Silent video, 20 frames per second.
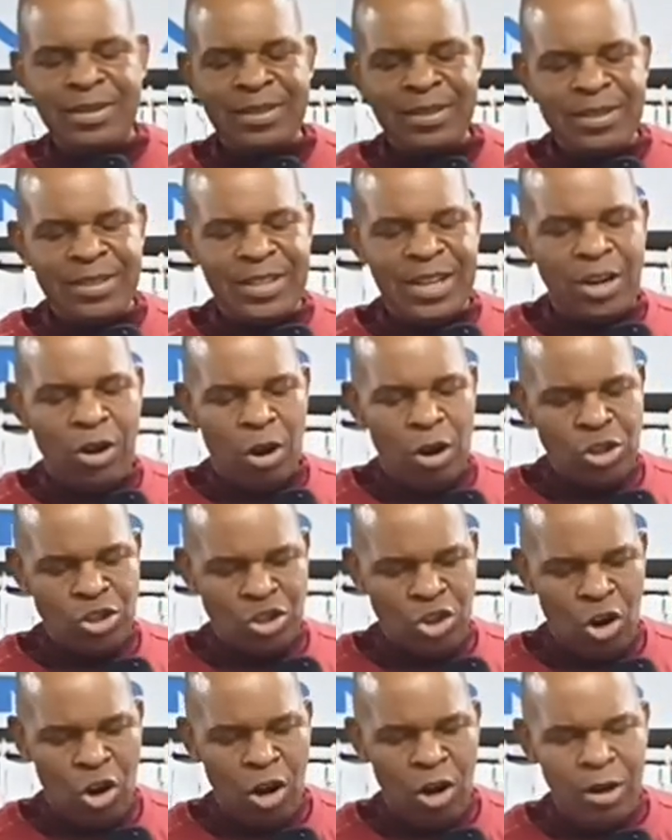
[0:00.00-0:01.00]
Then
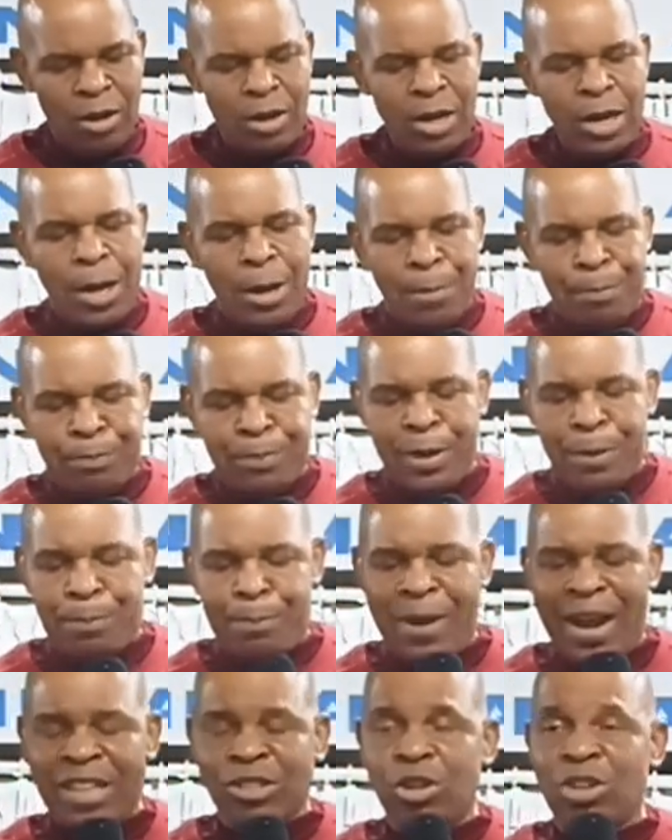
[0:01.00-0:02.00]
also,
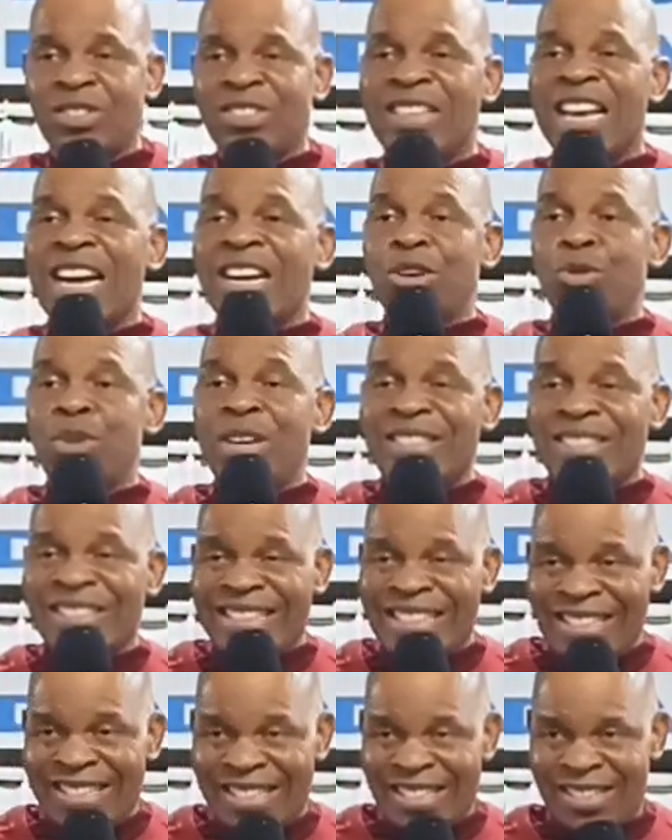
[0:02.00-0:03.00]
prepare to take
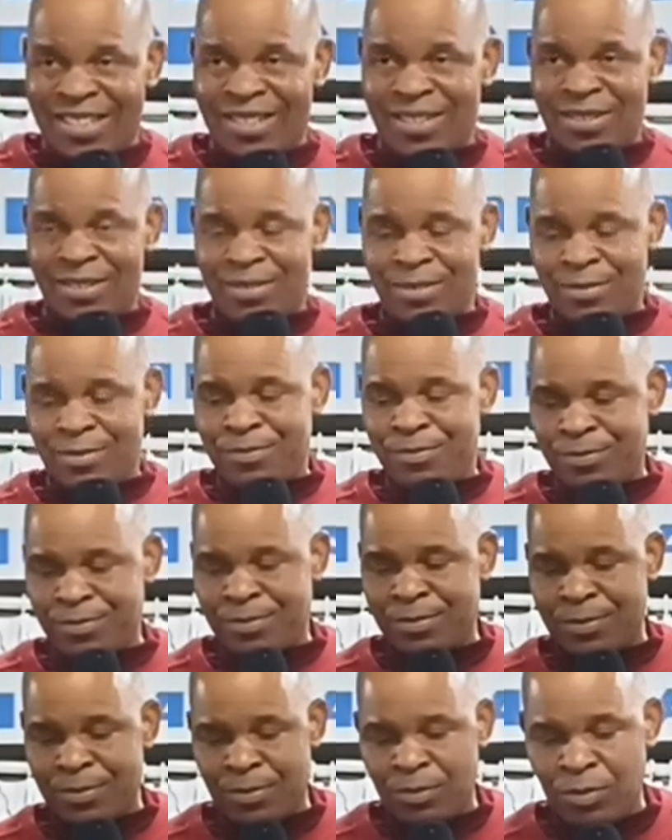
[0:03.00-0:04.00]
risk.
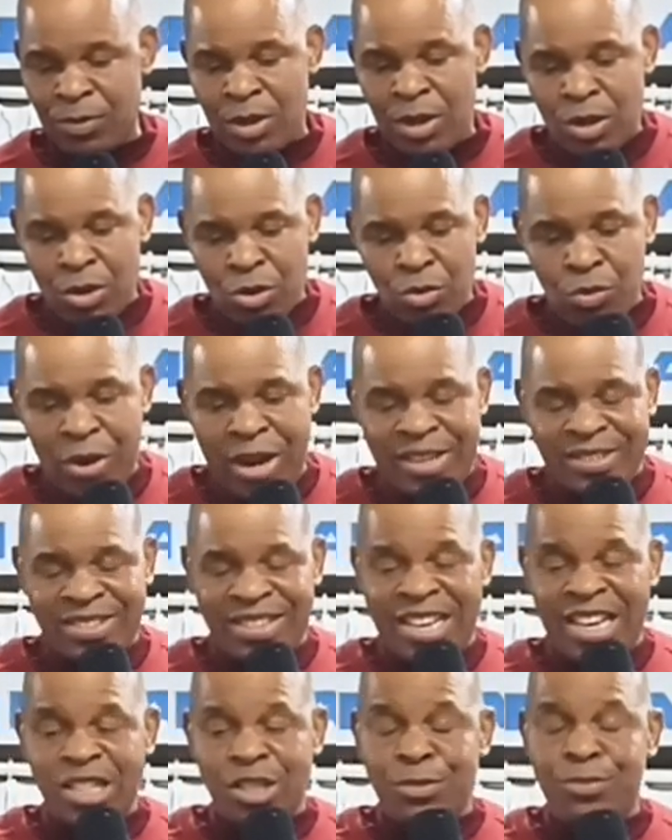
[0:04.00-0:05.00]

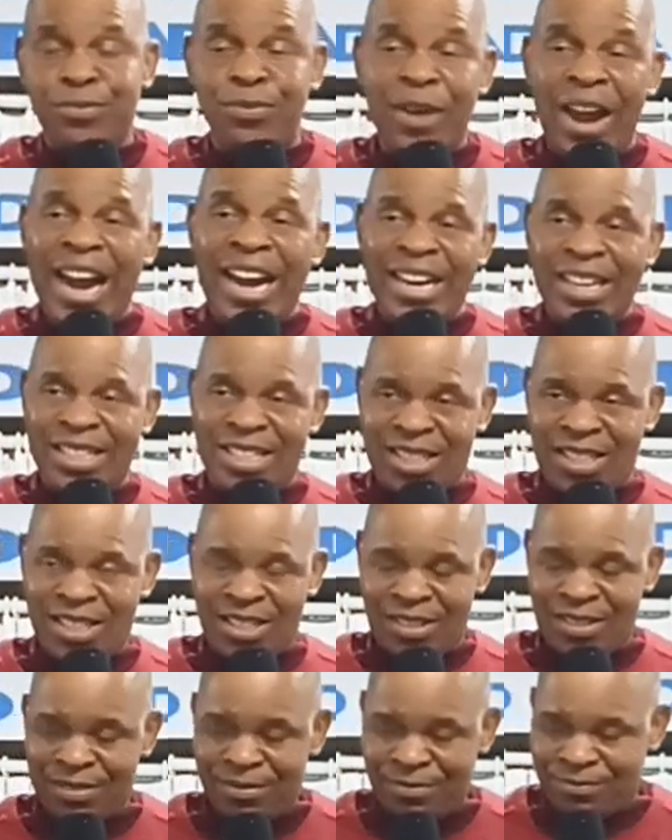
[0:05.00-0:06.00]
Risk is faith.
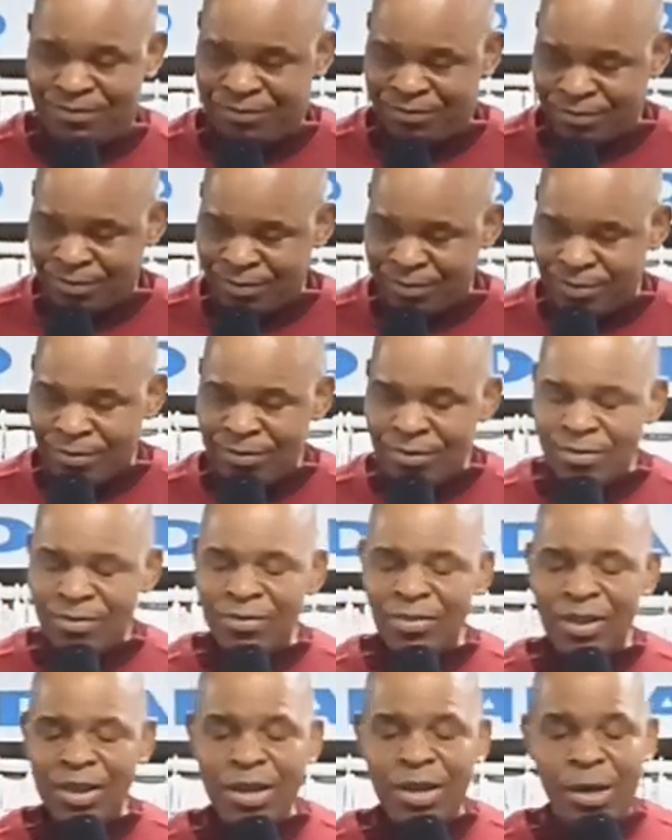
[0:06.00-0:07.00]

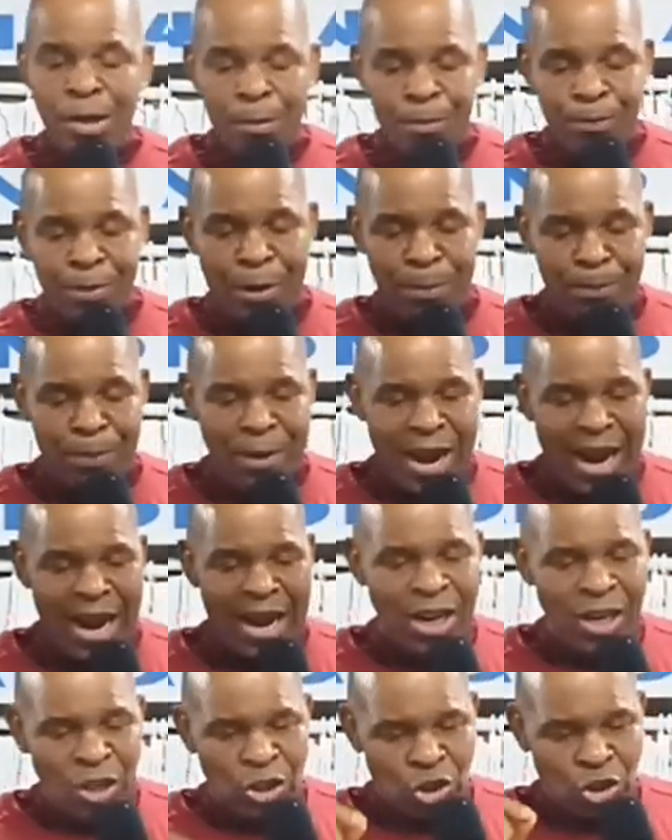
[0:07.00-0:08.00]

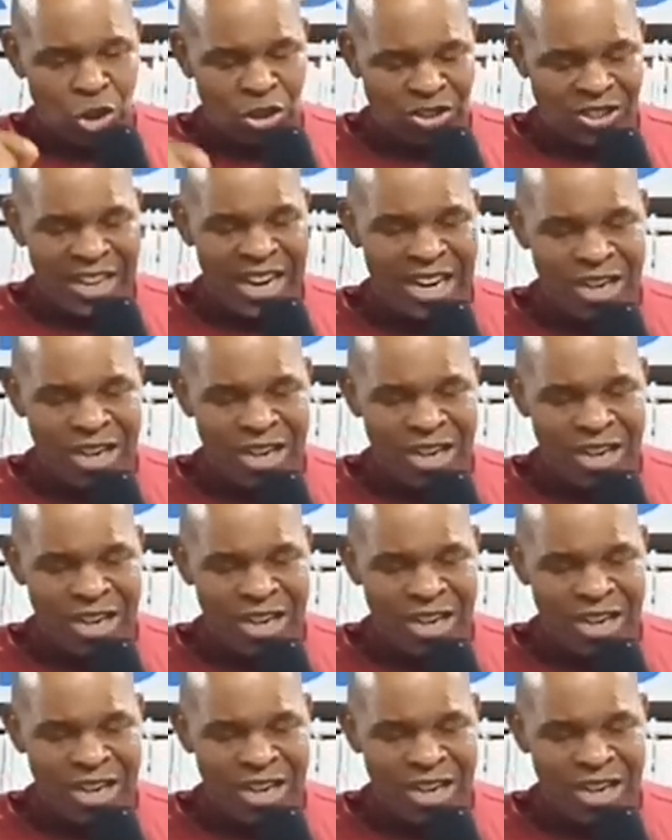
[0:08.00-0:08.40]
Prepare to take